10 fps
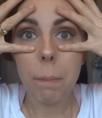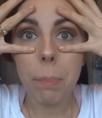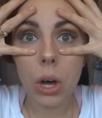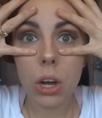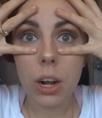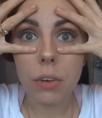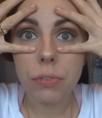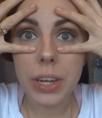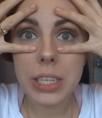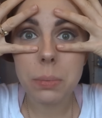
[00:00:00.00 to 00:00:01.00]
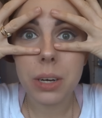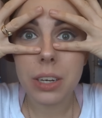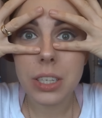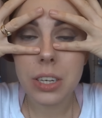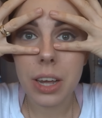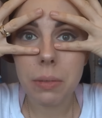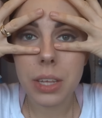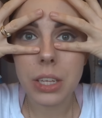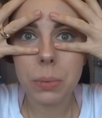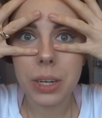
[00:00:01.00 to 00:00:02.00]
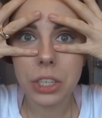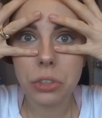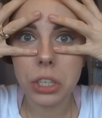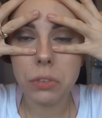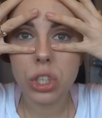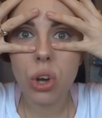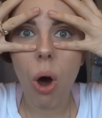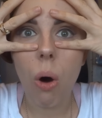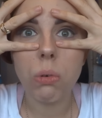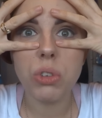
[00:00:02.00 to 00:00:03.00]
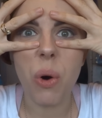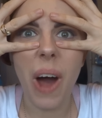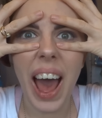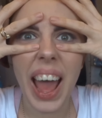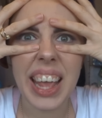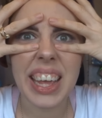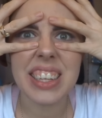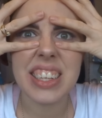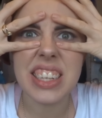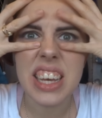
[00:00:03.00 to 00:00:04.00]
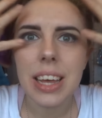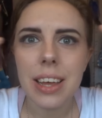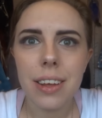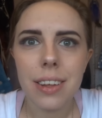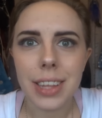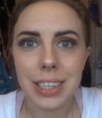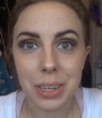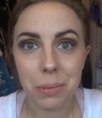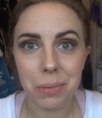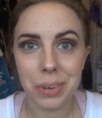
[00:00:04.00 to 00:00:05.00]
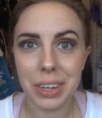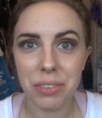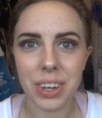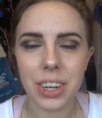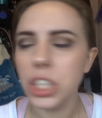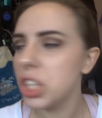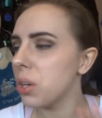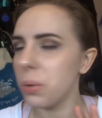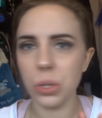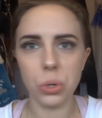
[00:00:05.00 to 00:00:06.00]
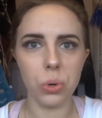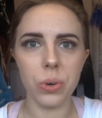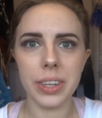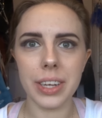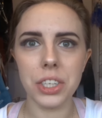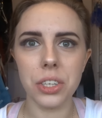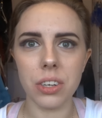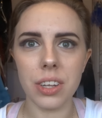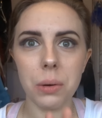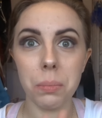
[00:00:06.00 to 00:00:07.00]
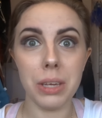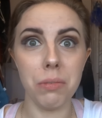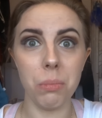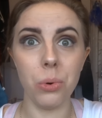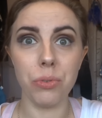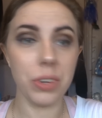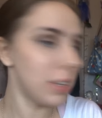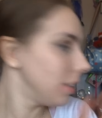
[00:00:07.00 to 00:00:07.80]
burglar face mask type things where literally you just got holes for eyes. That's going to be really fun. I should go to the door in that, shouldn't I? That will be even more fun.